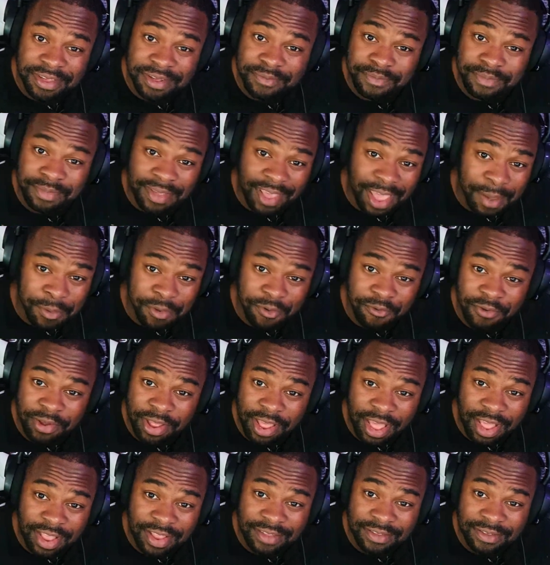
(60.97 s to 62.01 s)
them, Gamers
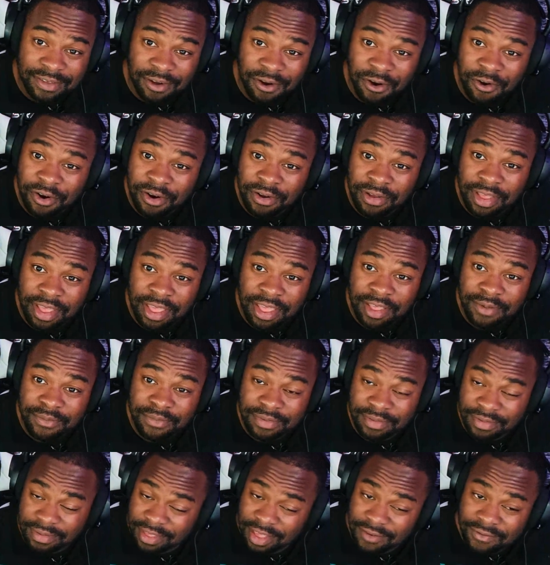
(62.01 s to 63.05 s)
React to Horror
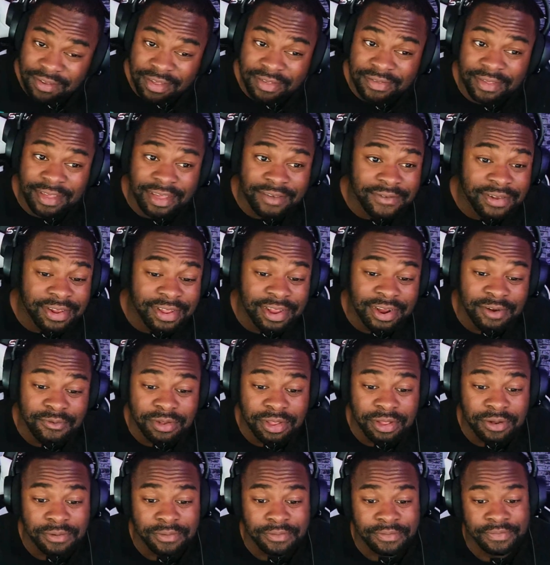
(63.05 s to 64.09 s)
games. 77. Here we
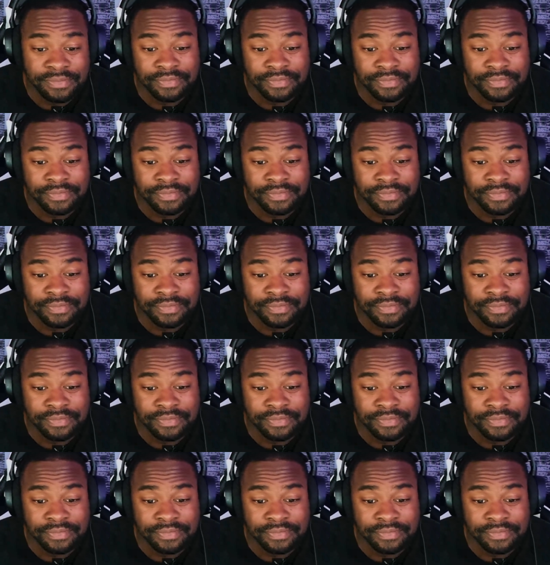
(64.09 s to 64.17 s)
go